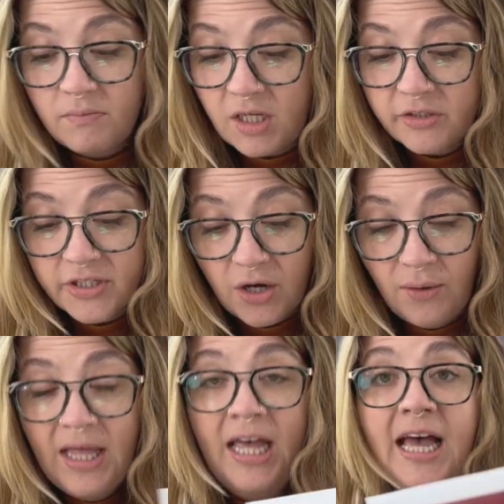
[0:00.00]
So
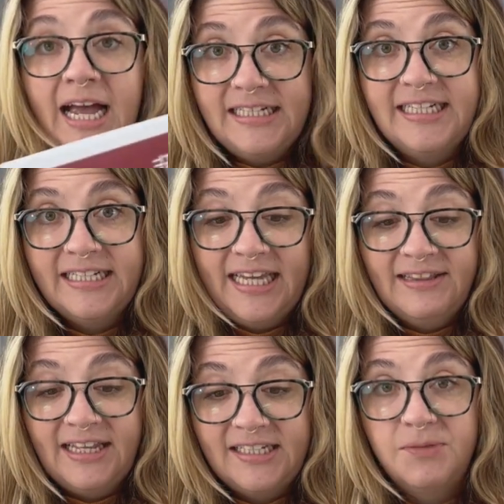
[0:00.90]
I did get
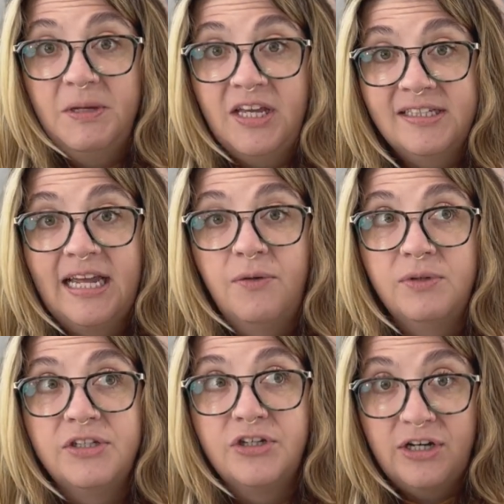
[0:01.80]
this because I
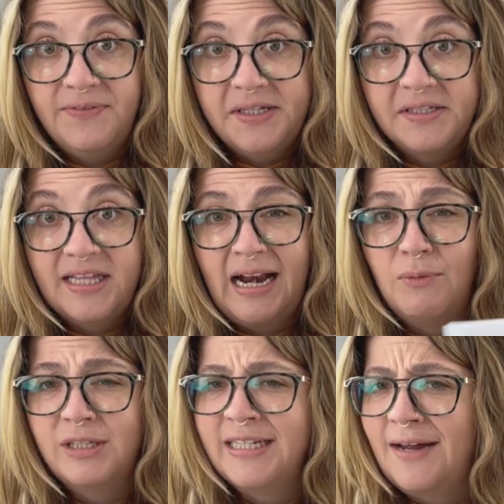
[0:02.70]
was nervous that I
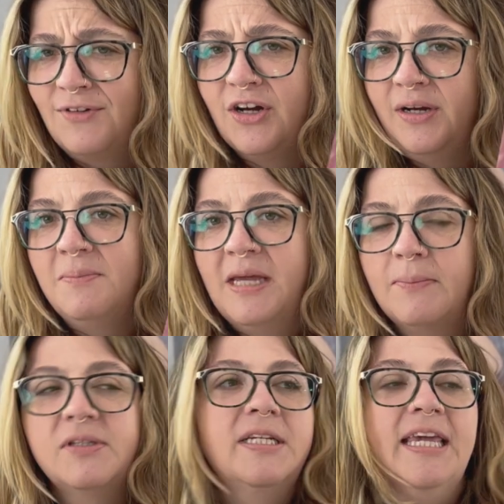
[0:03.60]
was never going to be
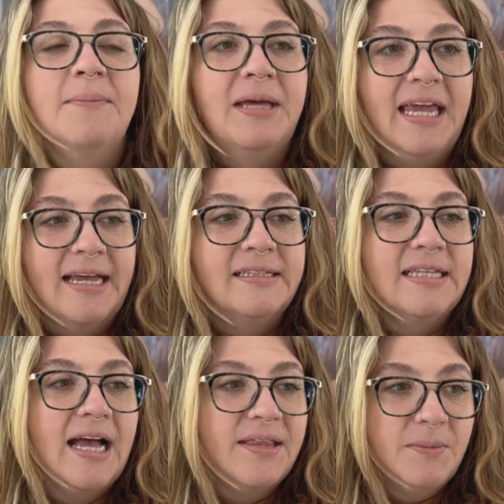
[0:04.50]
able to get my hands
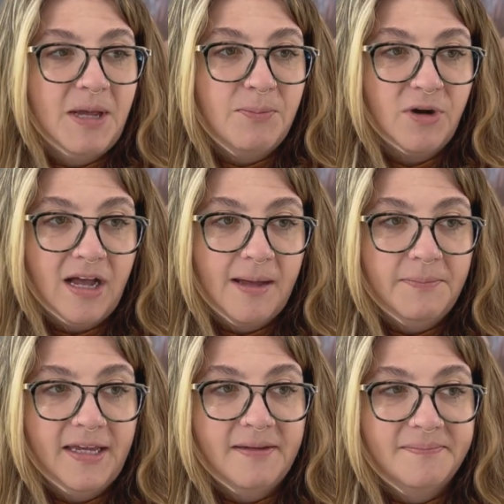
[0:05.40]
on the paper
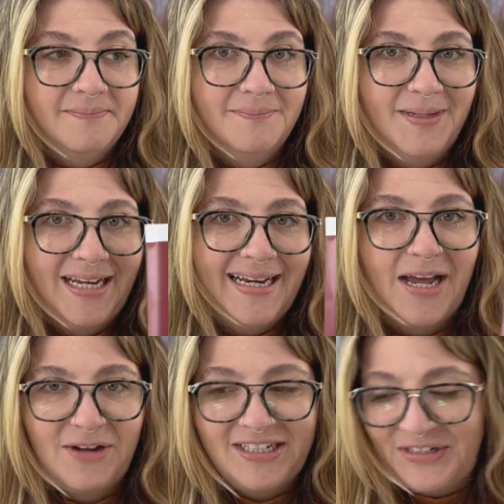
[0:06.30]
copy. But now
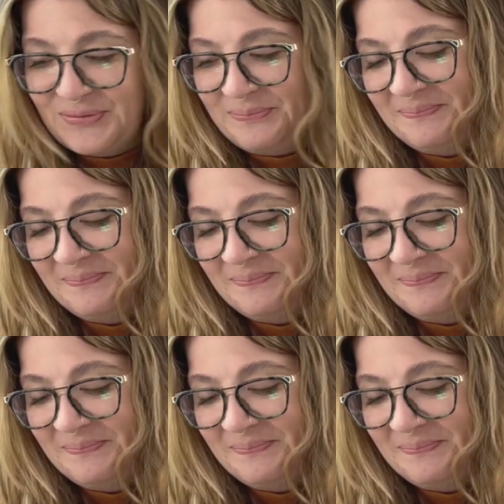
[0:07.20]
I do.